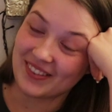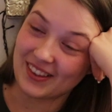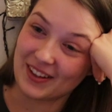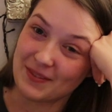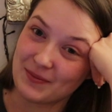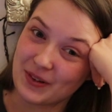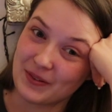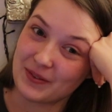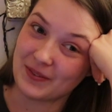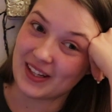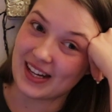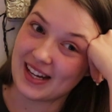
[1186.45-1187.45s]
Like,
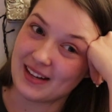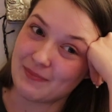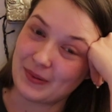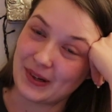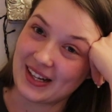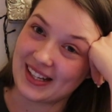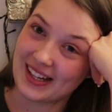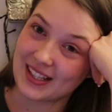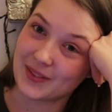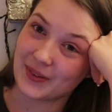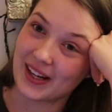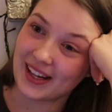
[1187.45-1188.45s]
probably by
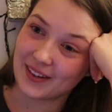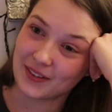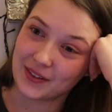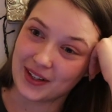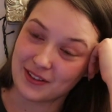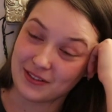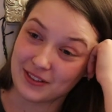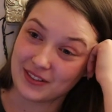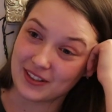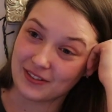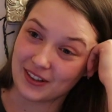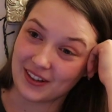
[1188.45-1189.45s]
next week we'll hit
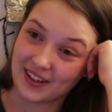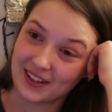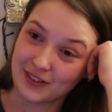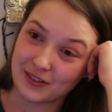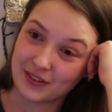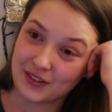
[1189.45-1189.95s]
55,